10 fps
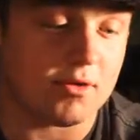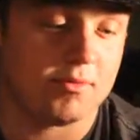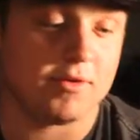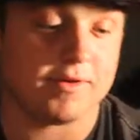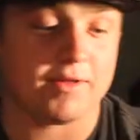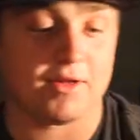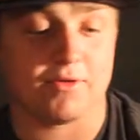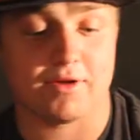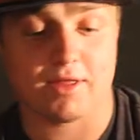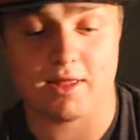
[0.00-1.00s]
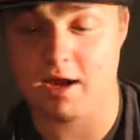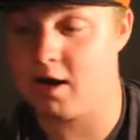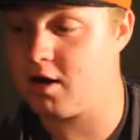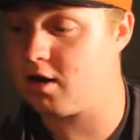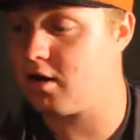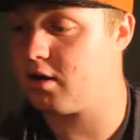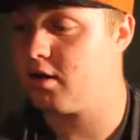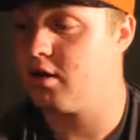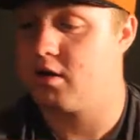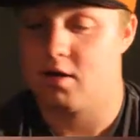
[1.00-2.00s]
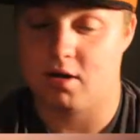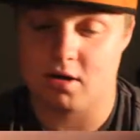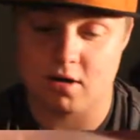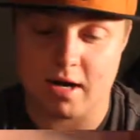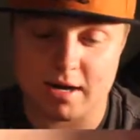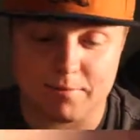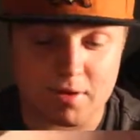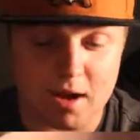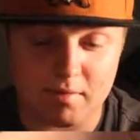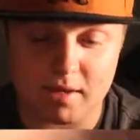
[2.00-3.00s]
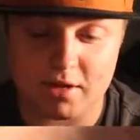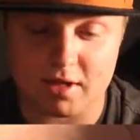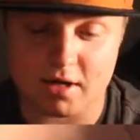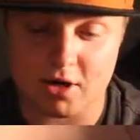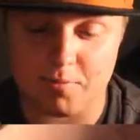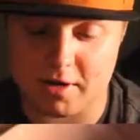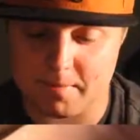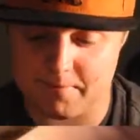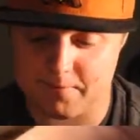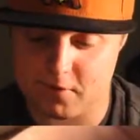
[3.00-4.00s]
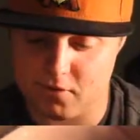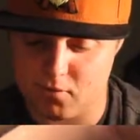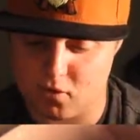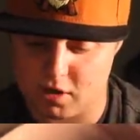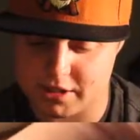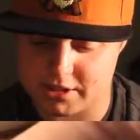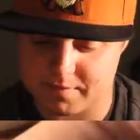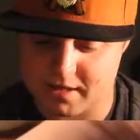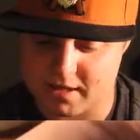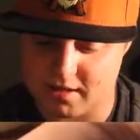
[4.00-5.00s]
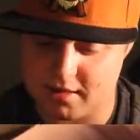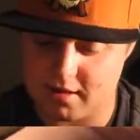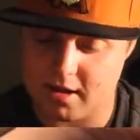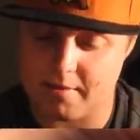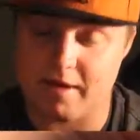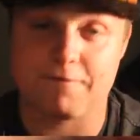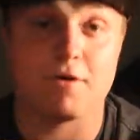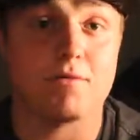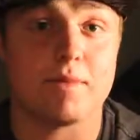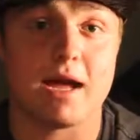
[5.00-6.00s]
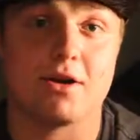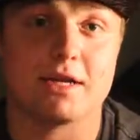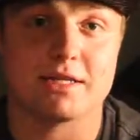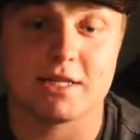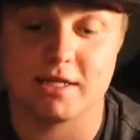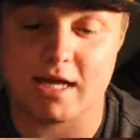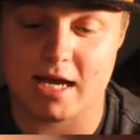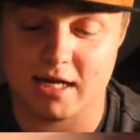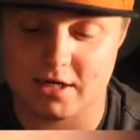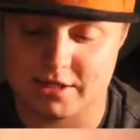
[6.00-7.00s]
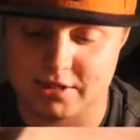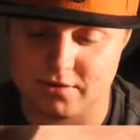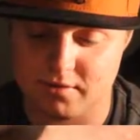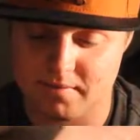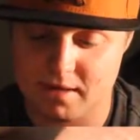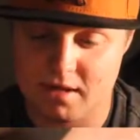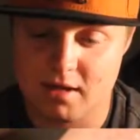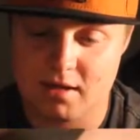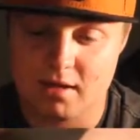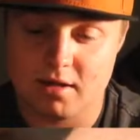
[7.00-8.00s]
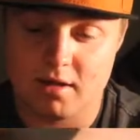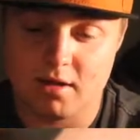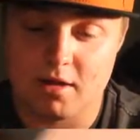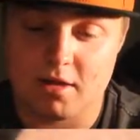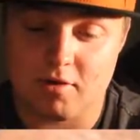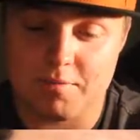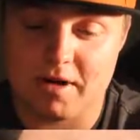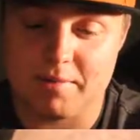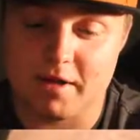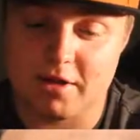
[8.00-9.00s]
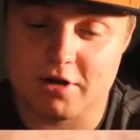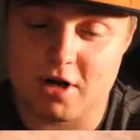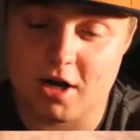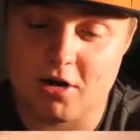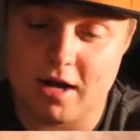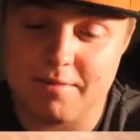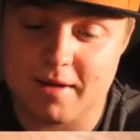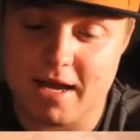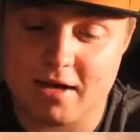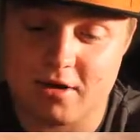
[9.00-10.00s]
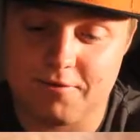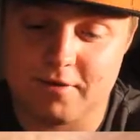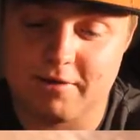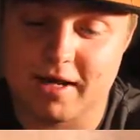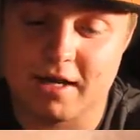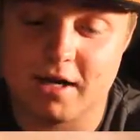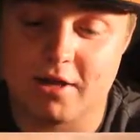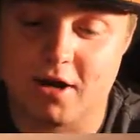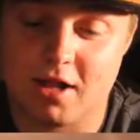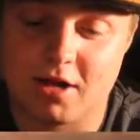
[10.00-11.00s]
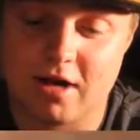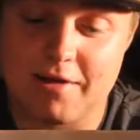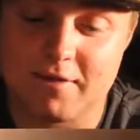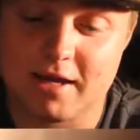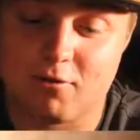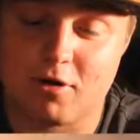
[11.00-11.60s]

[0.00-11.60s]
Movies over there. All right, I'm probably only gonna open up a few more just because my phone battery is gonna die here soon. So we'll open up another Darkrai pack. Hopefully we get another holographic.